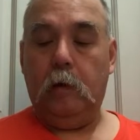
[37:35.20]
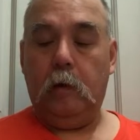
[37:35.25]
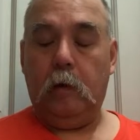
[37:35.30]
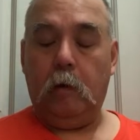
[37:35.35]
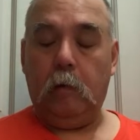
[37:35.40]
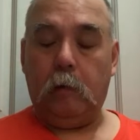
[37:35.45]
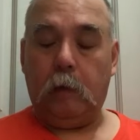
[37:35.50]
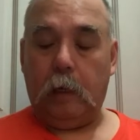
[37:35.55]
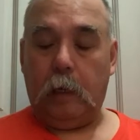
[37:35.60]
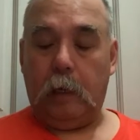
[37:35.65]

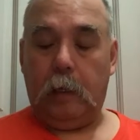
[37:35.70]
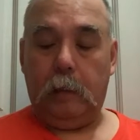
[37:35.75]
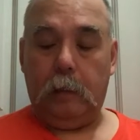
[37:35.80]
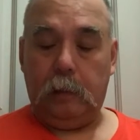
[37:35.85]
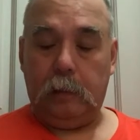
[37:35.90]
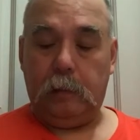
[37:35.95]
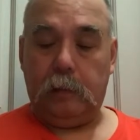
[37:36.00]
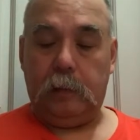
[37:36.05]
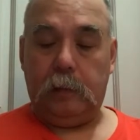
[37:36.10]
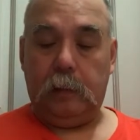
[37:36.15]
Okay,
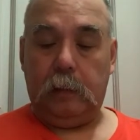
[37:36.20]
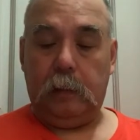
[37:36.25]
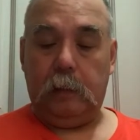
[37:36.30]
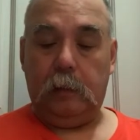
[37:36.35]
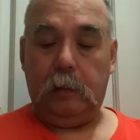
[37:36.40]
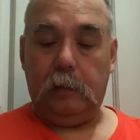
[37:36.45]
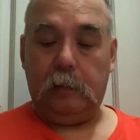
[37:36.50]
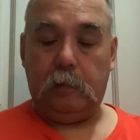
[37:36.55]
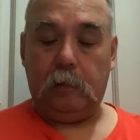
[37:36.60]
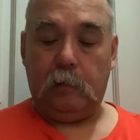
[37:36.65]
let's see.
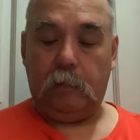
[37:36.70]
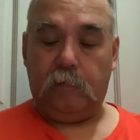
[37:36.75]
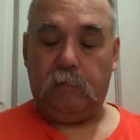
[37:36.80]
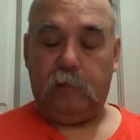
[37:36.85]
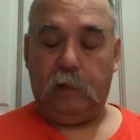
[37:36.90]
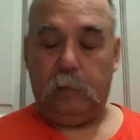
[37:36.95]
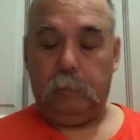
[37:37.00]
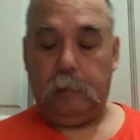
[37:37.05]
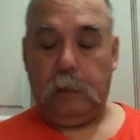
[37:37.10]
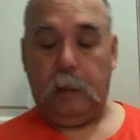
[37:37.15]
Let's go to
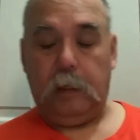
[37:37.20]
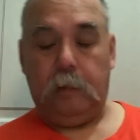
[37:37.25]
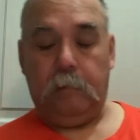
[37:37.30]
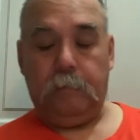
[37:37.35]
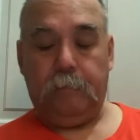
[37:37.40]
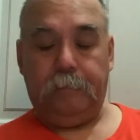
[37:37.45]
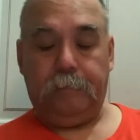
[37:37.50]
Fleabay.